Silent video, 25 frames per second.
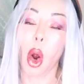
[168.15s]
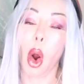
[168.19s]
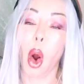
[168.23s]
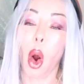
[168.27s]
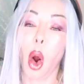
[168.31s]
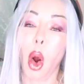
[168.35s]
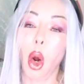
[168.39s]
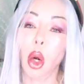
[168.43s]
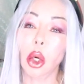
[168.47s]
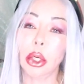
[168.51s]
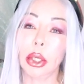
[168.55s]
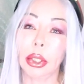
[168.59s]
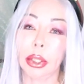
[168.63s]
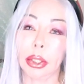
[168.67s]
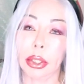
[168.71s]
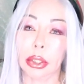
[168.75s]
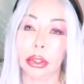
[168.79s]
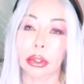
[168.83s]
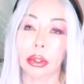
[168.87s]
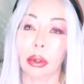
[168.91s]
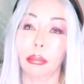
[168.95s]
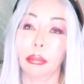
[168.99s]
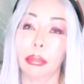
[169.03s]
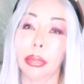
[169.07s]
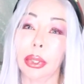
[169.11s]
only
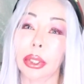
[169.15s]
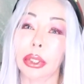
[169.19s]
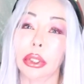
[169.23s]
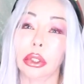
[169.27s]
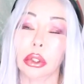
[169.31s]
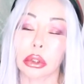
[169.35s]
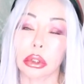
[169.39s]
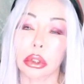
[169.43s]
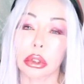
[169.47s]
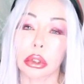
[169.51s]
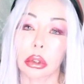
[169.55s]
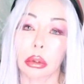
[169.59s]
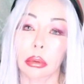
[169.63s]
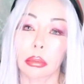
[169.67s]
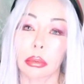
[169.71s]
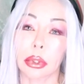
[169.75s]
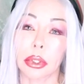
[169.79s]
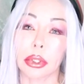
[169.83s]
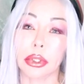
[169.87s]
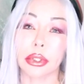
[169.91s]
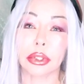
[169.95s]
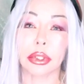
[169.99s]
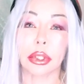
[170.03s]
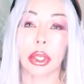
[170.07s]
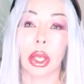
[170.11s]
the big
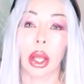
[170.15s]
YouTubers